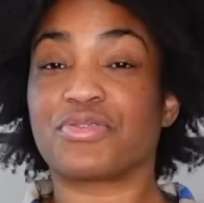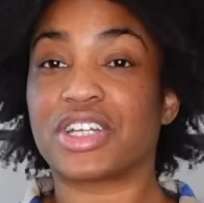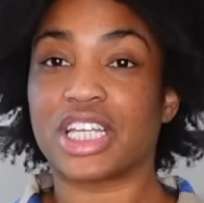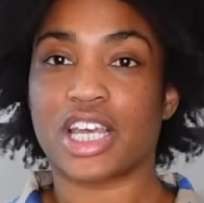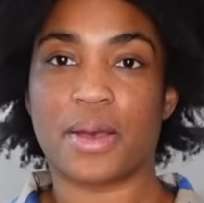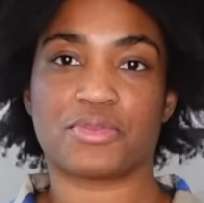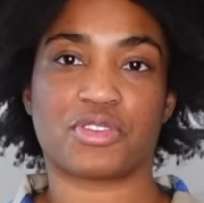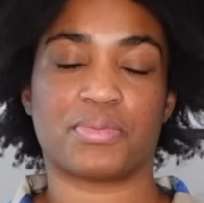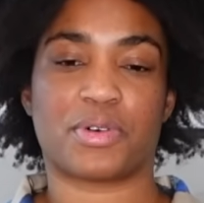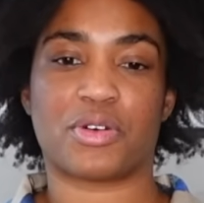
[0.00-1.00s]
really comes
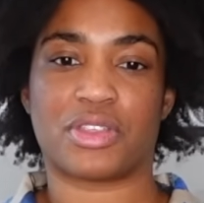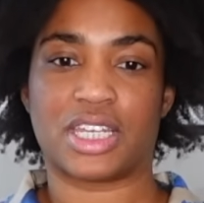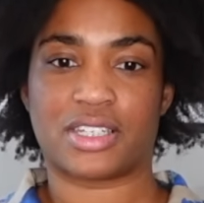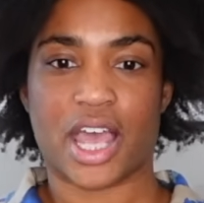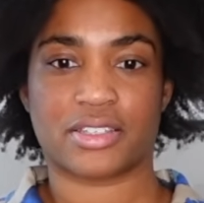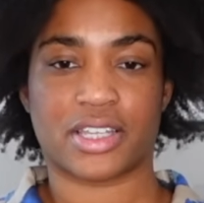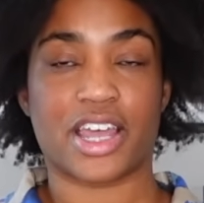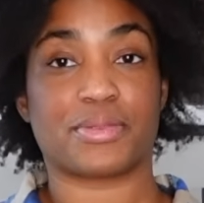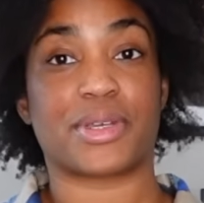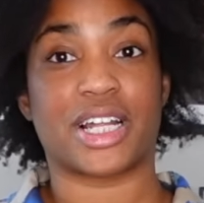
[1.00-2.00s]
from both the
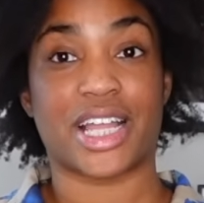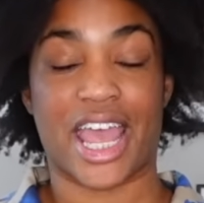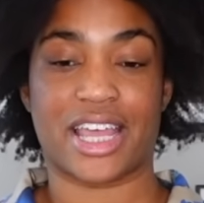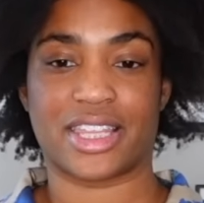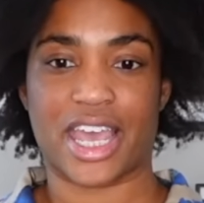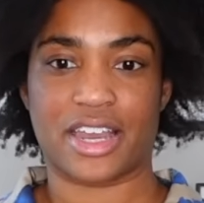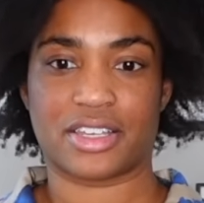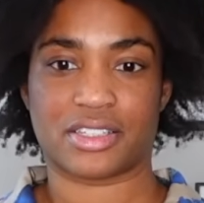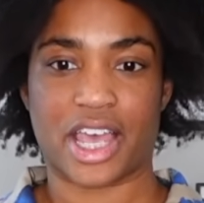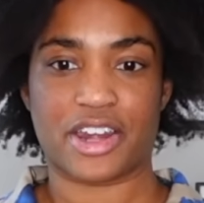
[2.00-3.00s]
textile mill and the end
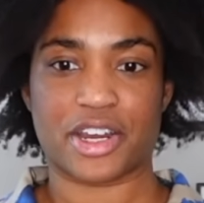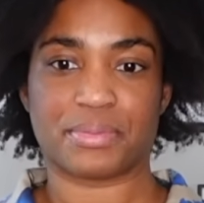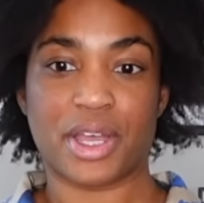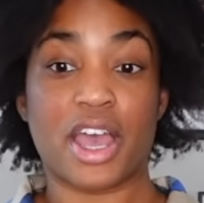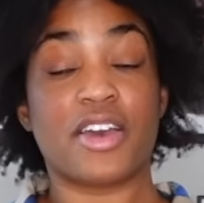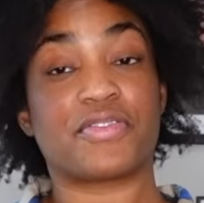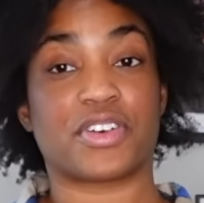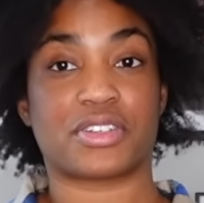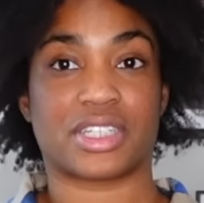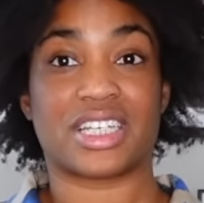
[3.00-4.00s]
designer.
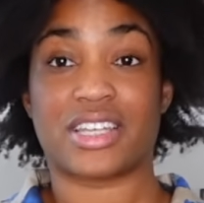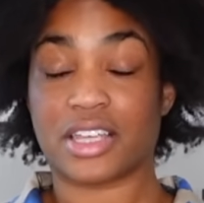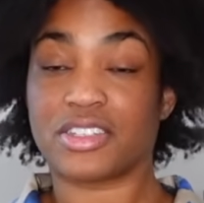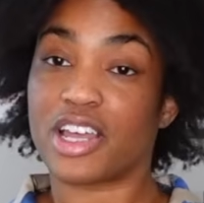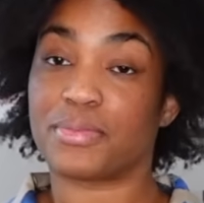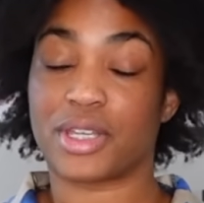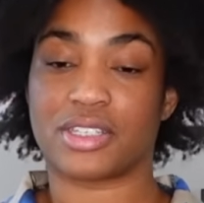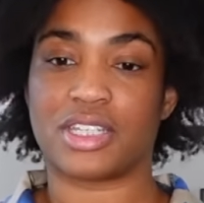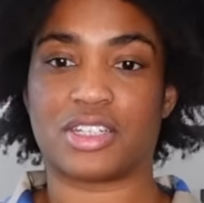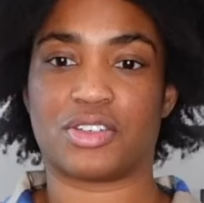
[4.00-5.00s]
Firstly, textile
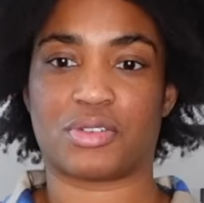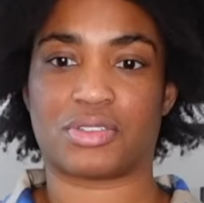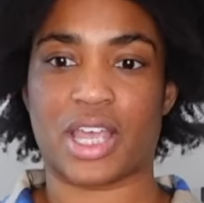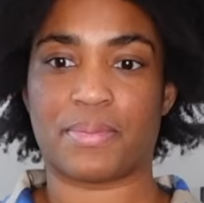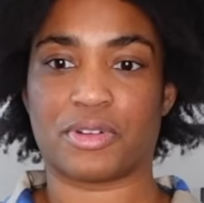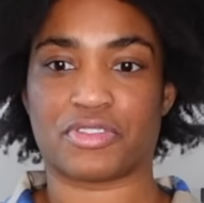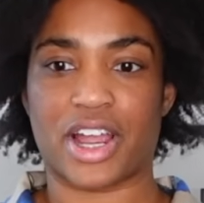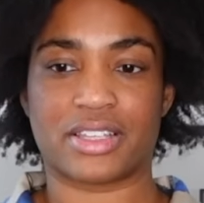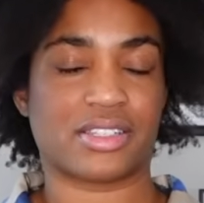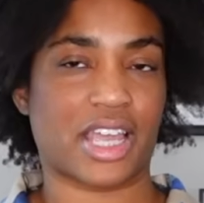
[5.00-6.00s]
mills need to do sample
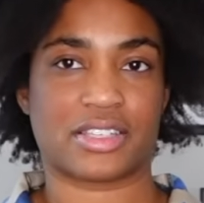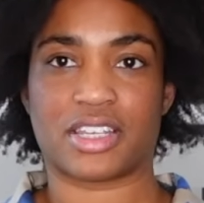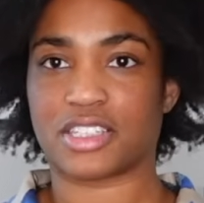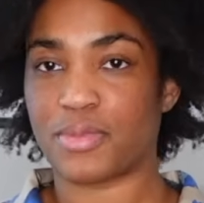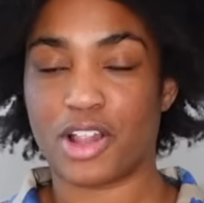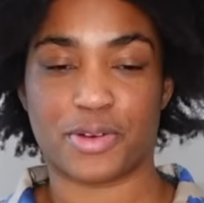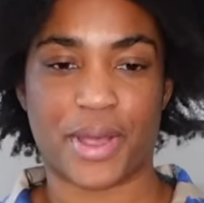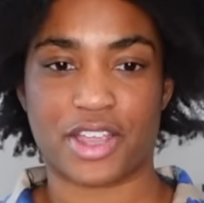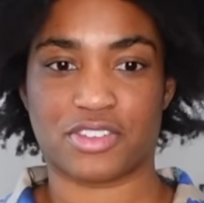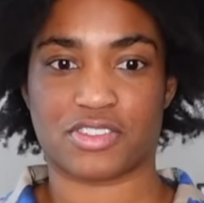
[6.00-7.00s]
runs, testing smaller
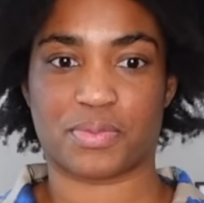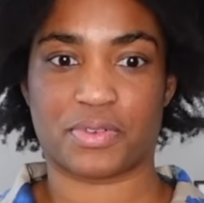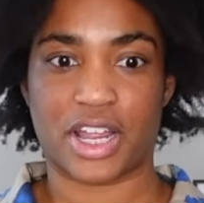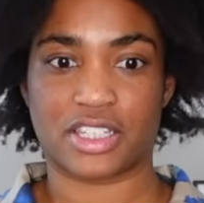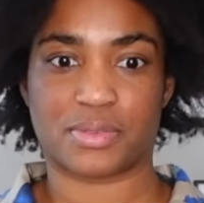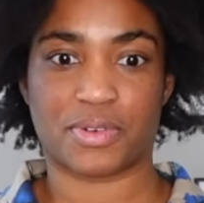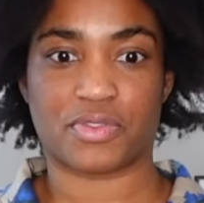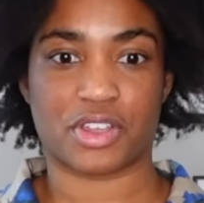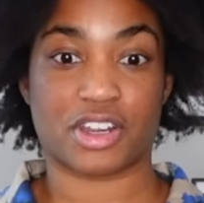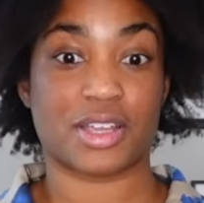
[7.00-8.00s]
batches of prints
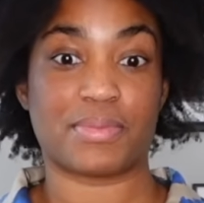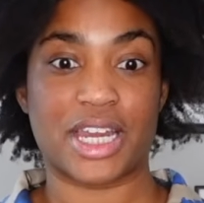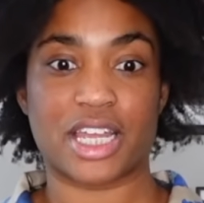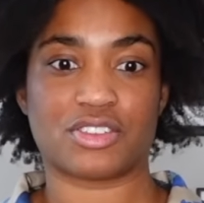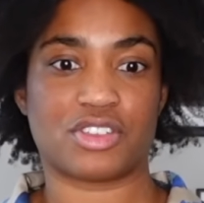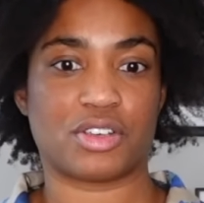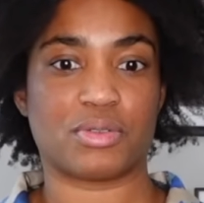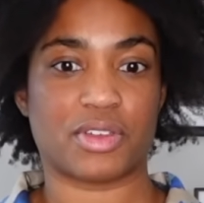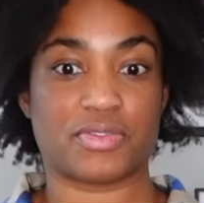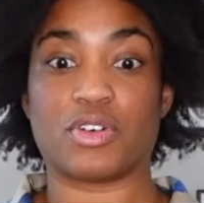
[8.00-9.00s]
before they're committing
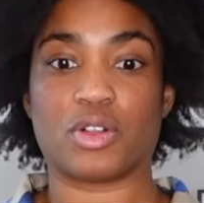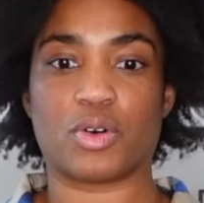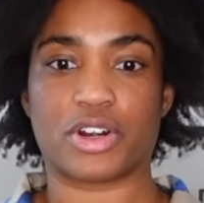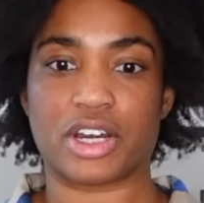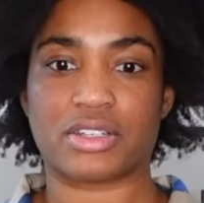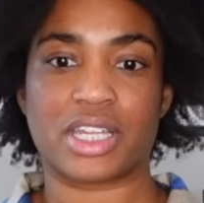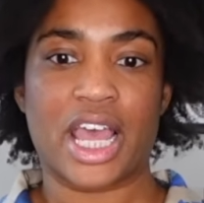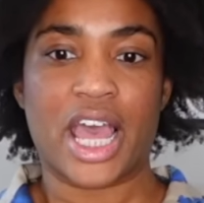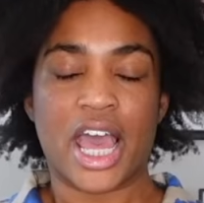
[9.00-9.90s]
to the full orders.